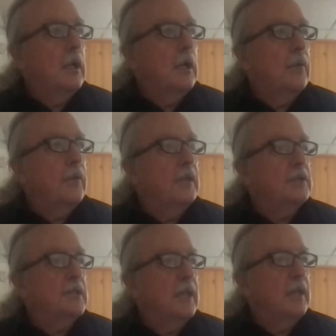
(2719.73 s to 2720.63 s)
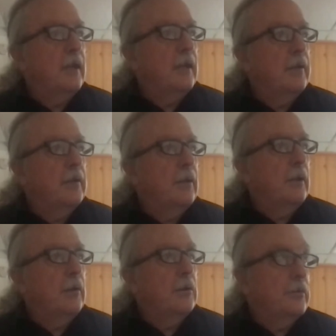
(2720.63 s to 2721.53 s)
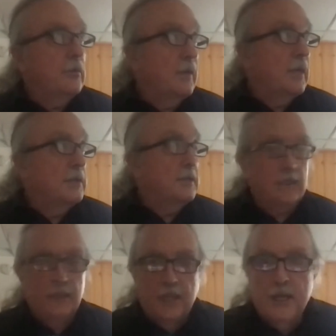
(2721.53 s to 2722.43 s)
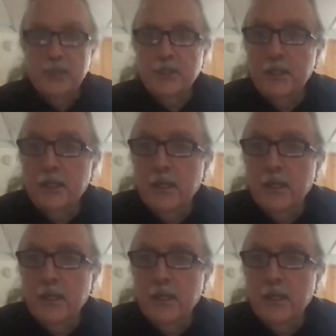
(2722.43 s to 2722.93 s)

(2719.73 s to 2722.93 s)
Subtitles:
things like the Truth and Reconciliation